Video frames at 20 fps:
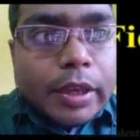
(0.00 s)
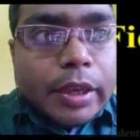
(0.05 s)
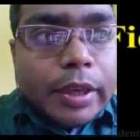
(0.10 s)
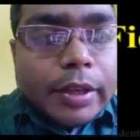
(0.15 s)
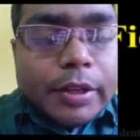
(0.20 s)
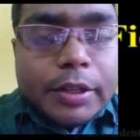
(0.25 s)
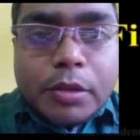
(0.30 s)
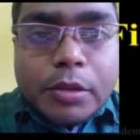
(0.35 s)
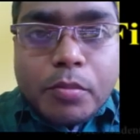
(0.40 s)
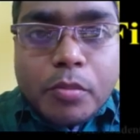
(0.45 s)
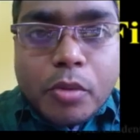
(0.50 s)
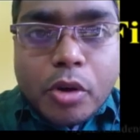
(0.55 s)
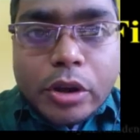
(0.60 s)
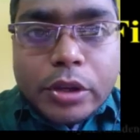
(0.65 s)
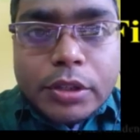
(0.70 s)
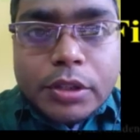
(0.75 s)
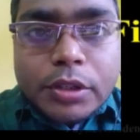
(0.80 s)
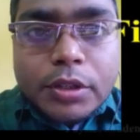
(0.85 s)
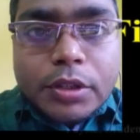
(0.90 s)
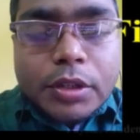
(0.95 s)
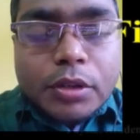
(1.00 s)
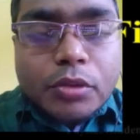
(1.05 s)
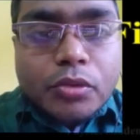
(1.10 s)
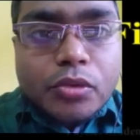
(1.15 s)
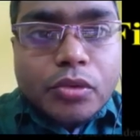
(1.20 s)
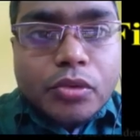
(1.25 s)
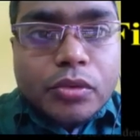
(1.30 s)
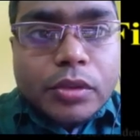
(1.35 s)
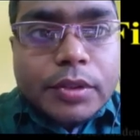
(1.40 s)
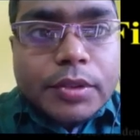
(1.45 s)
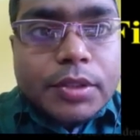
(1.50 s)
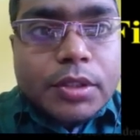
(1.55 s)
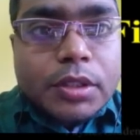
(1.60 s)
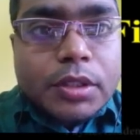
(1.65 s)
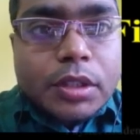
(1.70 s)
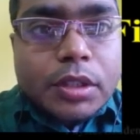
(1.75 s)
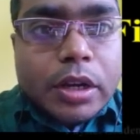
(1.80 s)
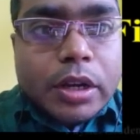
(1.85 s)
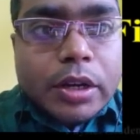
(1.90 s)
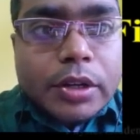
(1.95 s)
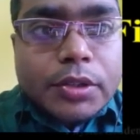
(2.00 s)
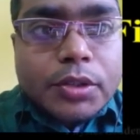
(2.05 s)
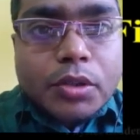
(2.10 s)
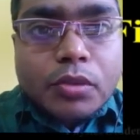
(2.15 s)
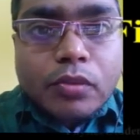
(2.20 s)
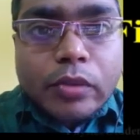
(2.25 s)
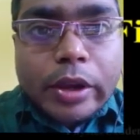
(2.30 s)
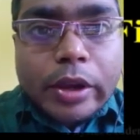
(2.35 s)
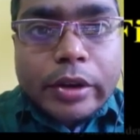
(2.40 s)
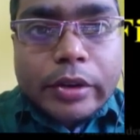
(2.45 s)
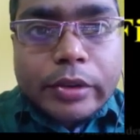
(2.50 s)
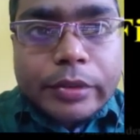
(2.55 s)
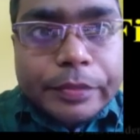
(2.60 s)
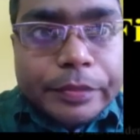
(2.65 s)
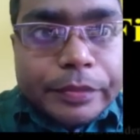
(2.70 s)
any point due to this charged wire.